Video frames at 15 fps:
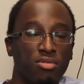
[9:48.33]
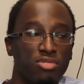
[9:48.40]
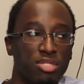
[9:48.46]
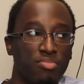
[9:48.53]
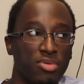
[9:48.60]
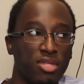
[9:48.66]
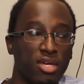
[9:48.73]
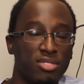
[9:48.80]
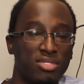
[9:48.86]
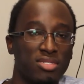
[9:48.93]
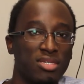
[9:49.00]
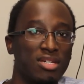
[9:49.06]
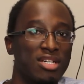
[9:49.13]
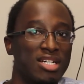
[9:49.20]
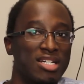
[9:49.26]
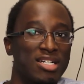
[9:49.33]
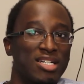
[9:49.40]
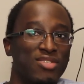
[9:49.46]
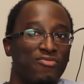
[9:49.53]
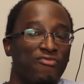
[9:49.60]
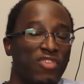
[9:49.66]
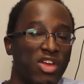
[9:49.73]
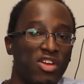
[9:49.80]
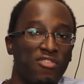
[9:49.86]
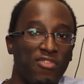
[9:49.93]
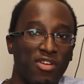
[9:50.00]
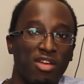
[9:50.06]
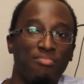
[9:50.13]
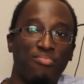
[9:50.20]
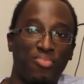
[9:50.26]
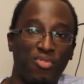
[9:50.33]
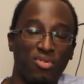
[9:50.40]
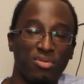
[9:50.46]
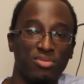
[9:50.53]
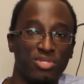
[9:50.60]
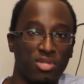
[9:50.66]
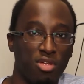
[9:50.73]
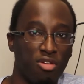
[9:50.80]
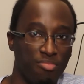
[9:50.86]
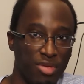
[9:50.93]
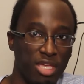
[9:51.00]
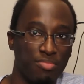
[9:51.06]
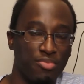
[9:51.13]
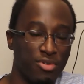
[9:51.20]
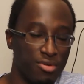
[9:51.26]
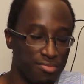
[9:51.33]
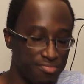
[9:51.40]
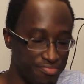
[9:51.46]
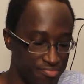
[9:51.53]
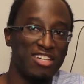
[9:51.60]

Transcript: Something that's very, very important to their people.